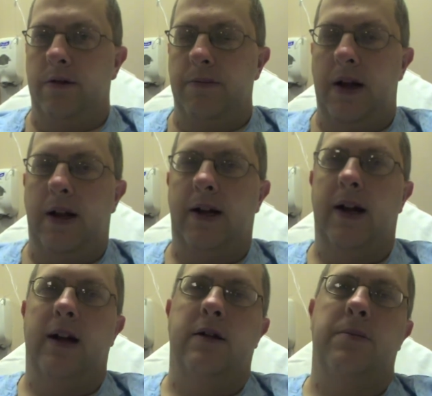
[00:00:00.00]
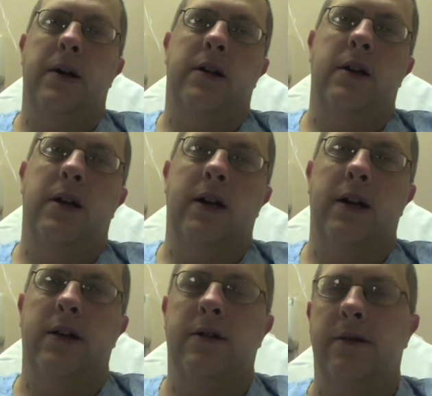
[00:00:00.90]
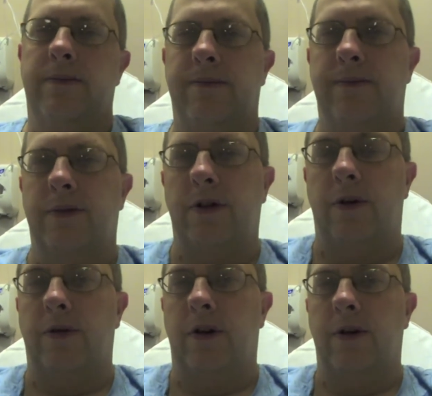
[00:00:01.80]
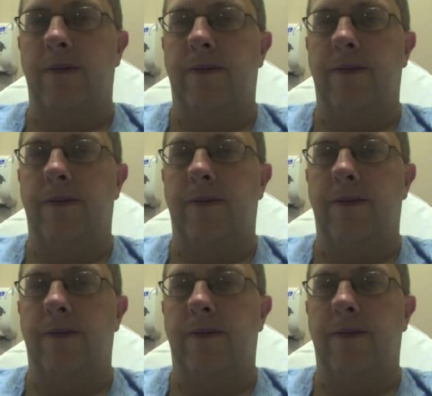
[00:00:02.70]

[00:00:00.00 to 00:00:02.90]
Not like I expected, I guess, so far.